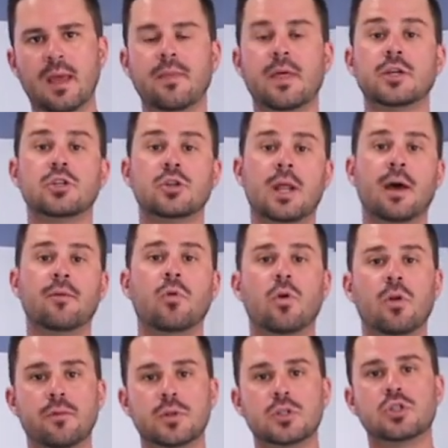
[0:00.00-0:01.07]
They should have
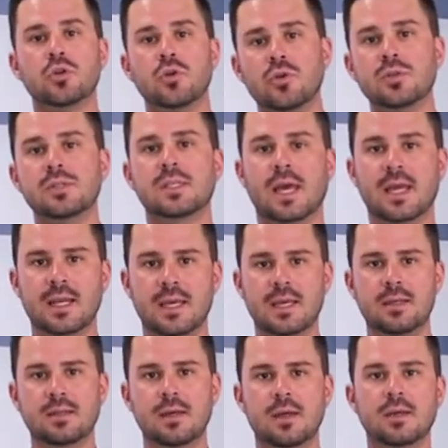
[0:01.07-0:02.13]
all of the tools they
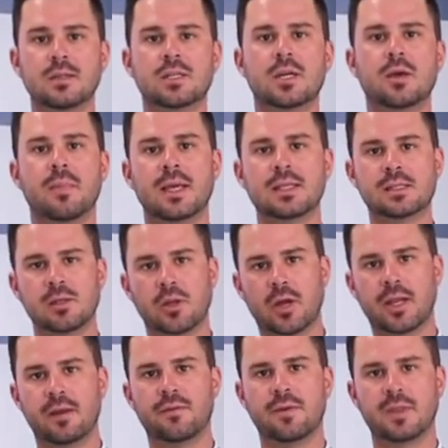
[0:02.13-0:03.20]
need to commence
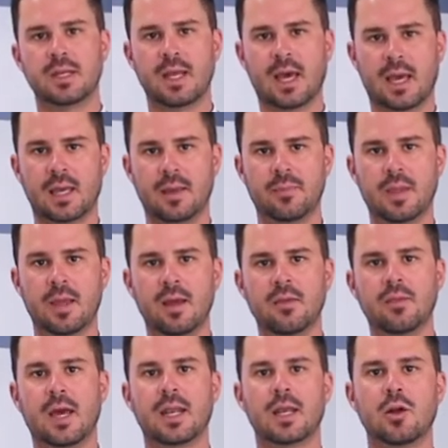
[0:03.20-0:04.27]
learning for the day.
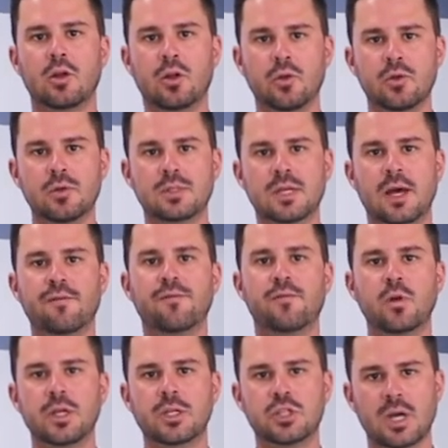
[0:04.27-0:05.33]
That includes a
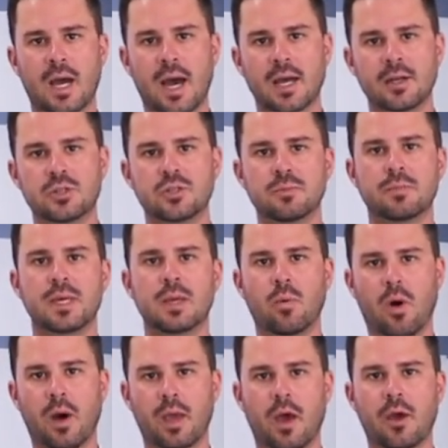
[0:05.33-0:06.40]
fully charged B
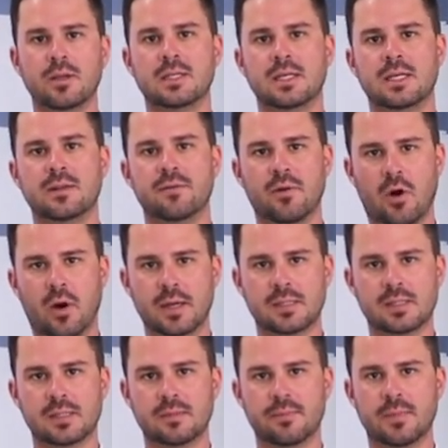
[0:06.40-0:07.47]
Y O D
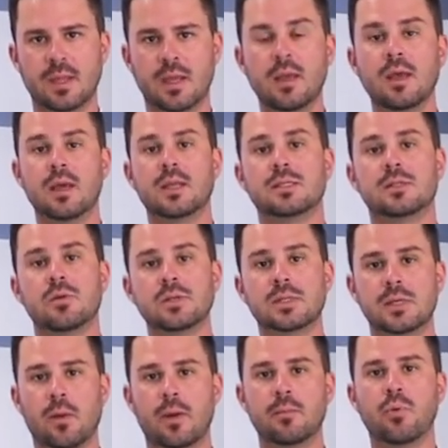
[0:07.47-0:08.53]
device. It is
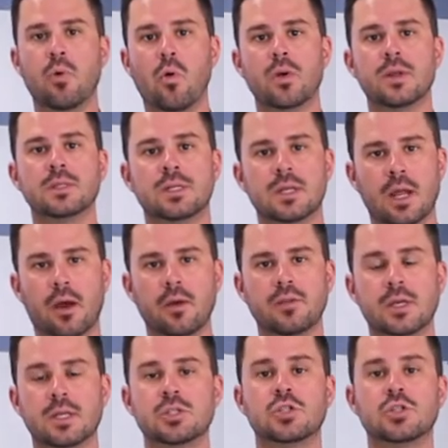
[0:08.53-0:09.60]
also important to
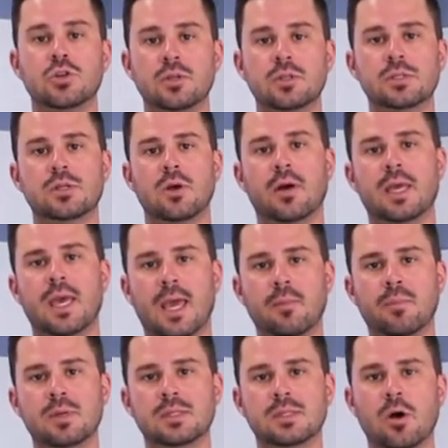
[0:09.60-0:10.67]
note that students on
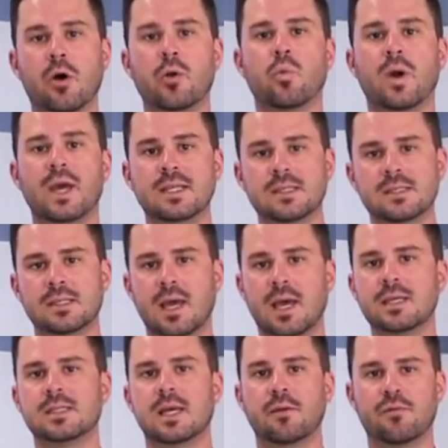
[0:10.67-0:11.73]
campus on
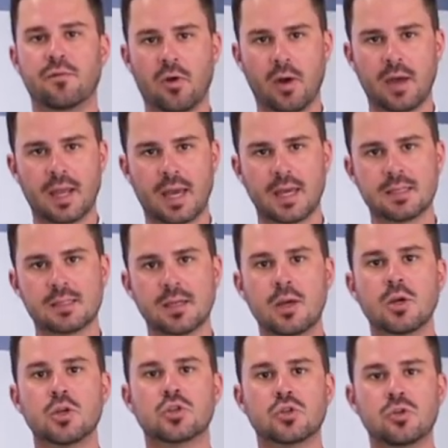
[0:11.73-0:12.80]
Wednesdays and Fridays
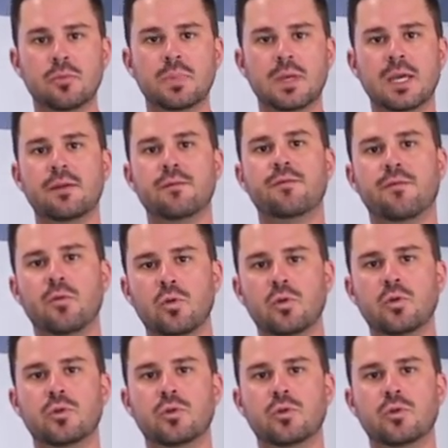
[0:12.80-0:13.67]
should be in full